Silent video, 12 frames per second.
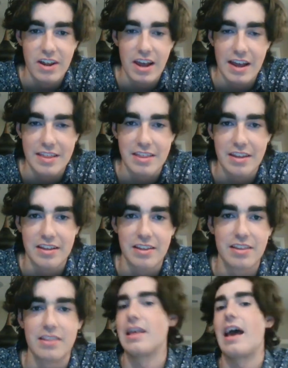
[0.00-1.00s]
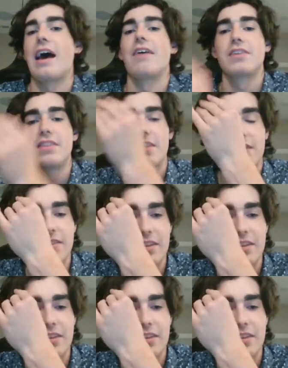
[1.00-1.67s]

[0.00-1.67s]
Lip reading: I think having this